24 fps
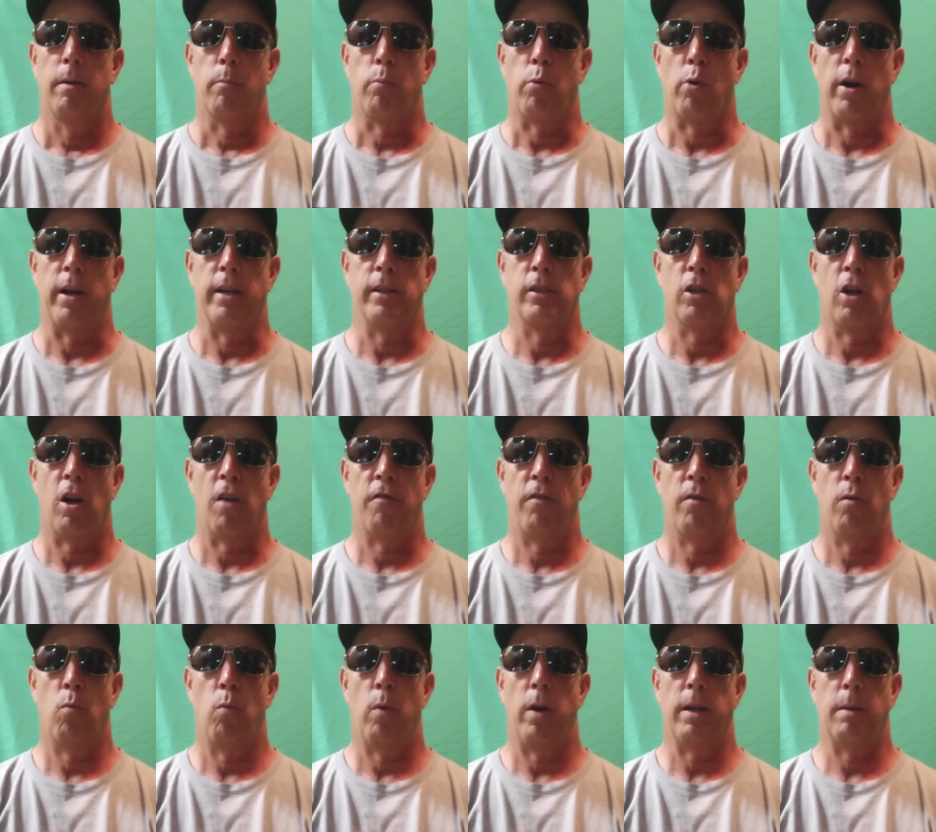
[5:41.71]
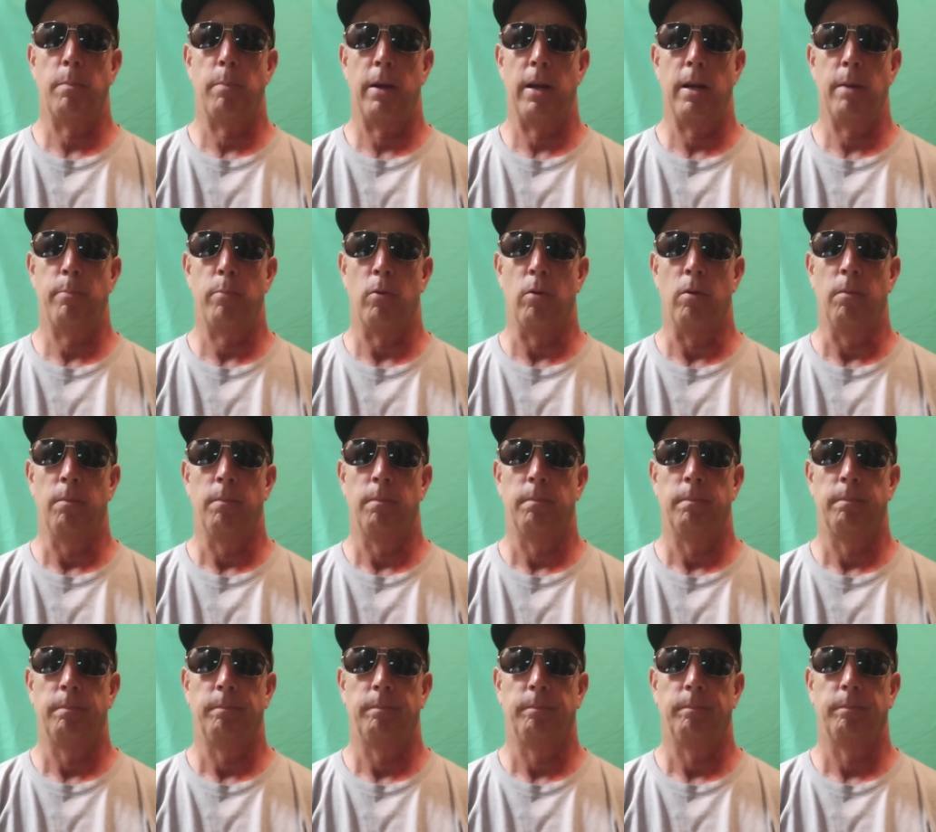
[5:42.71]
preys off of weak people.
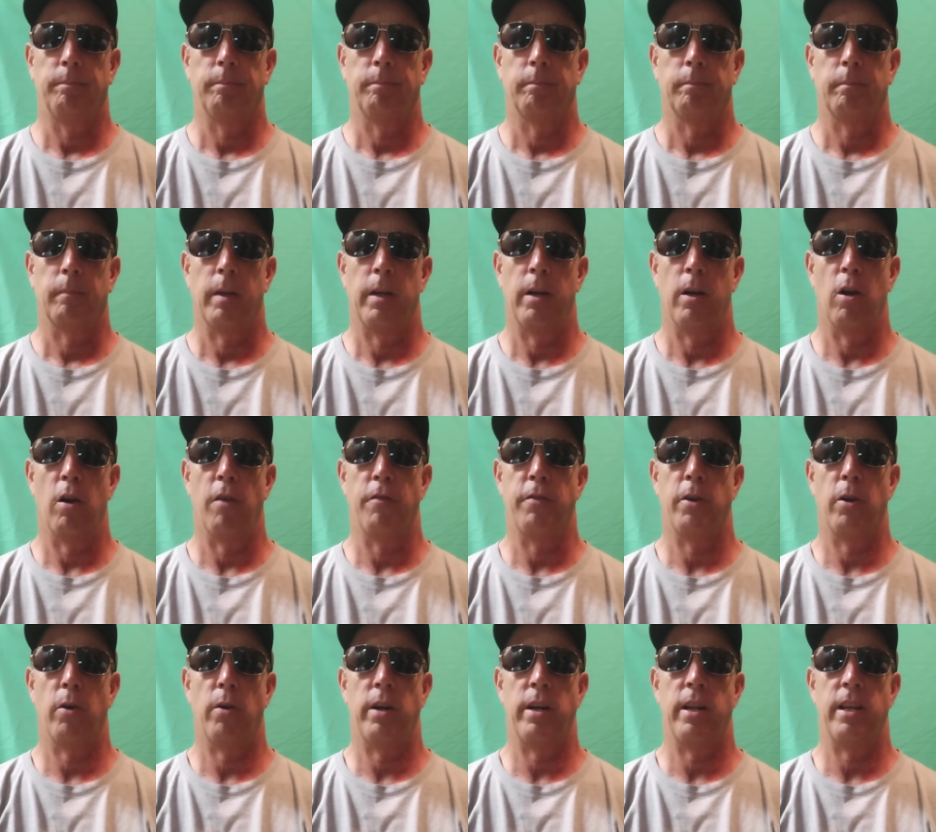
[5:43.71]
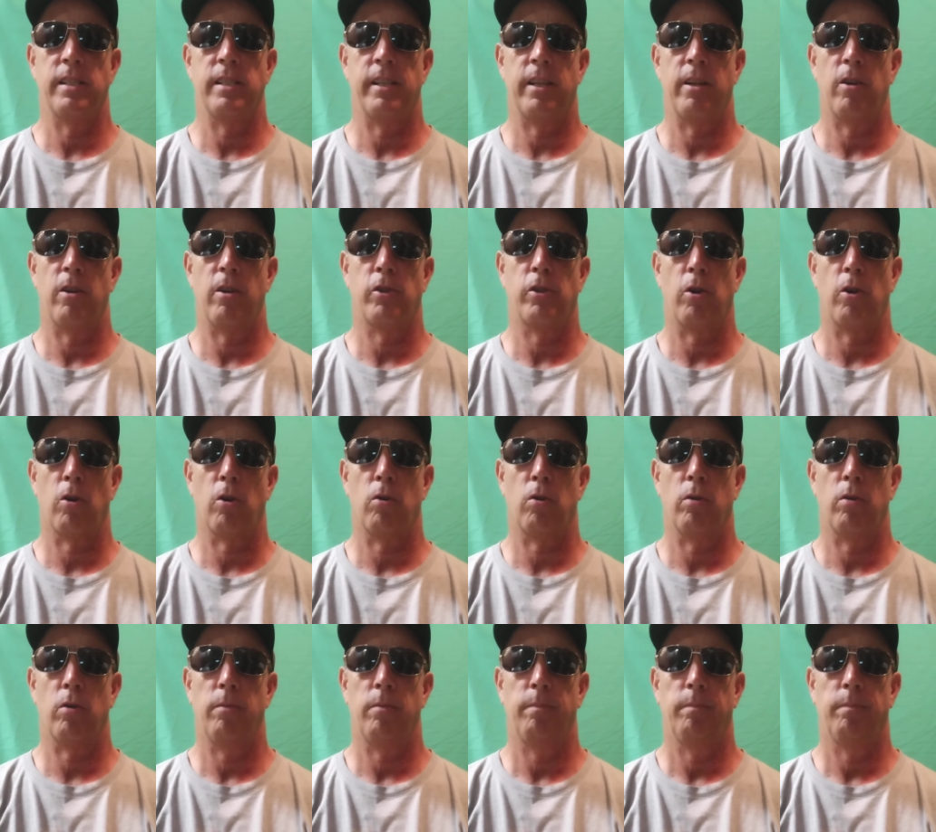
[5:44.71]
You know, if you're in his inner
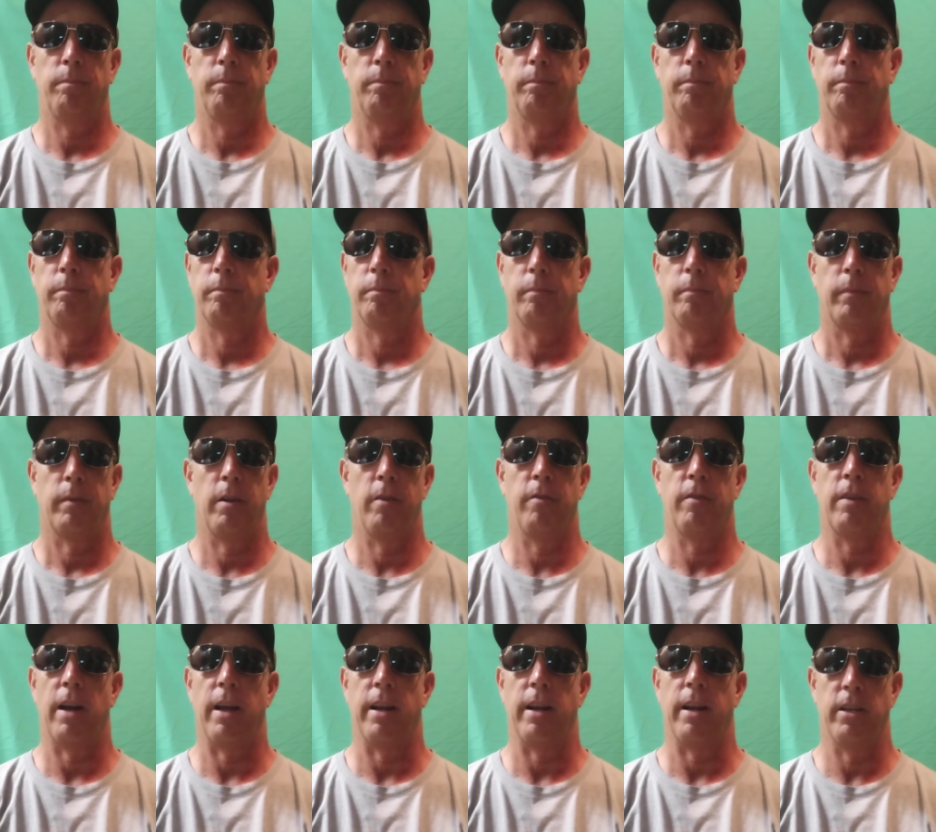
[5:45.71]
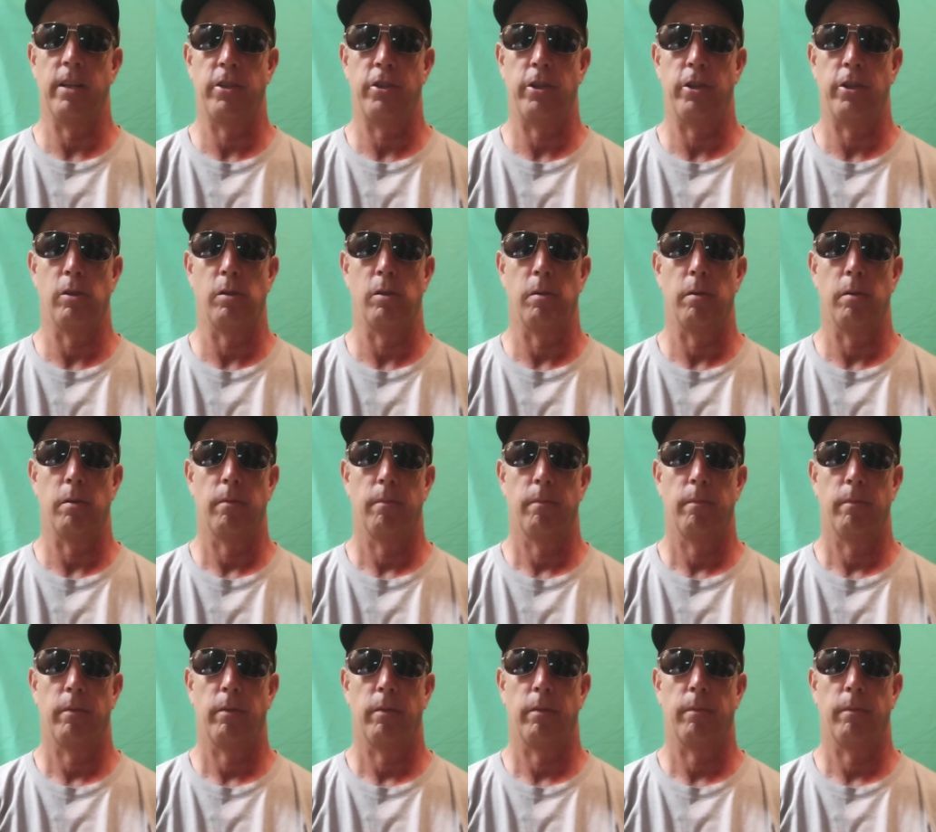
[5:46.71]
circle, you've got issues.
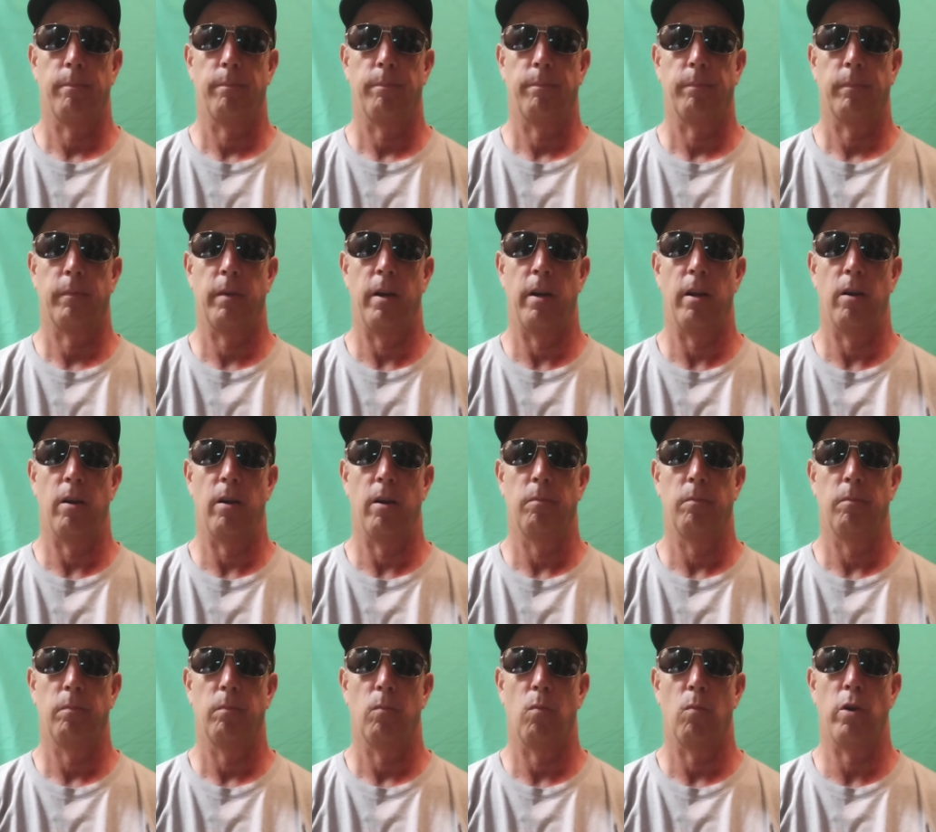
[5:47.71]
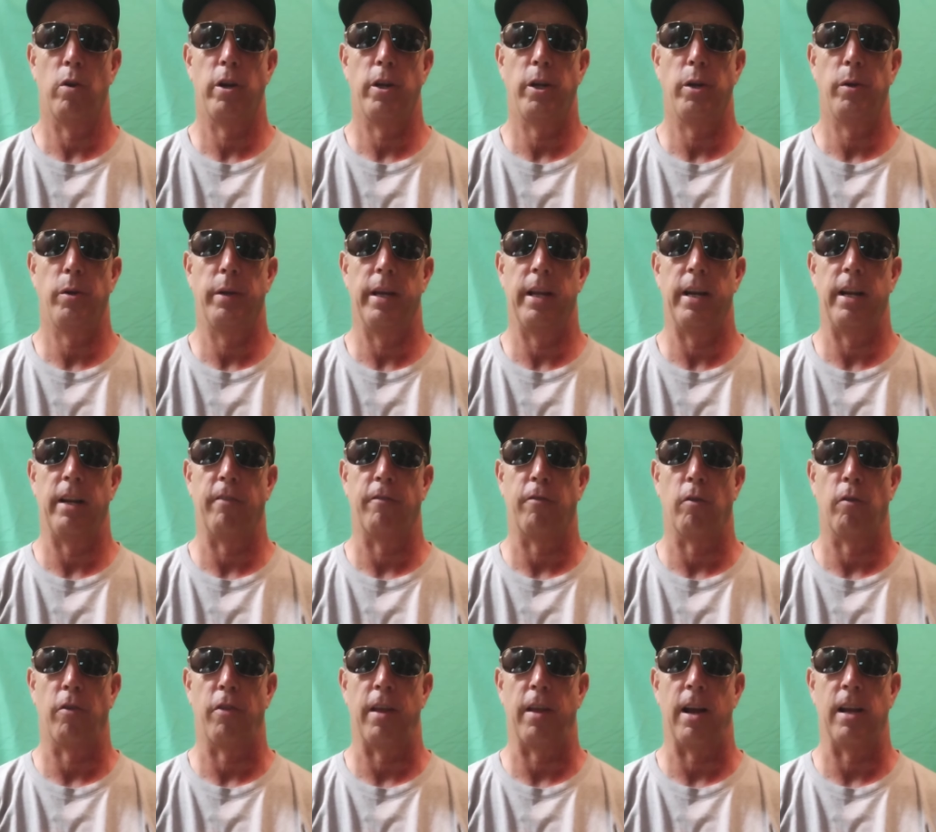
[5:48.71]
You know, what are you getting
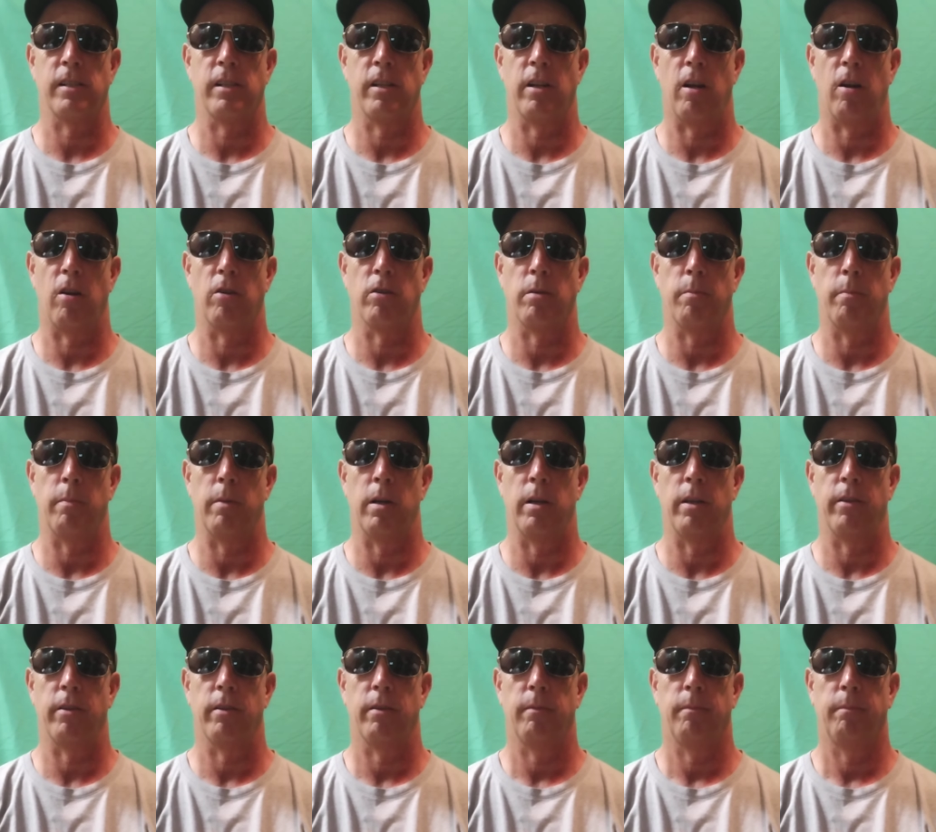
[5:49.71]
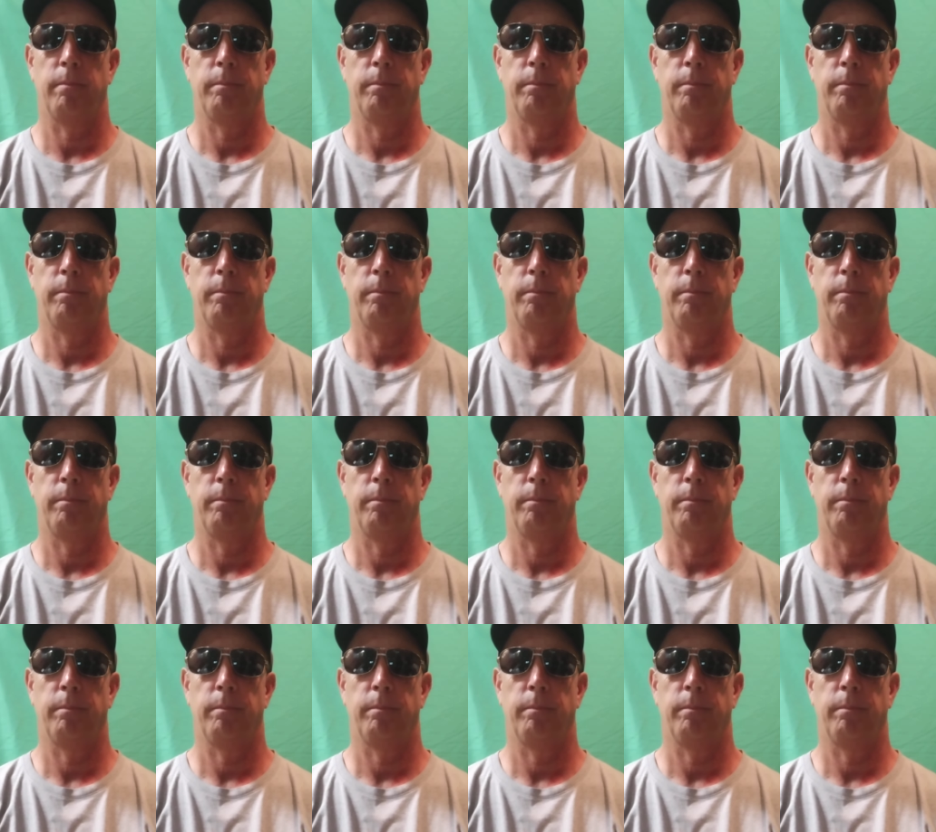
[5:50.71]
for a thousand dollars a month?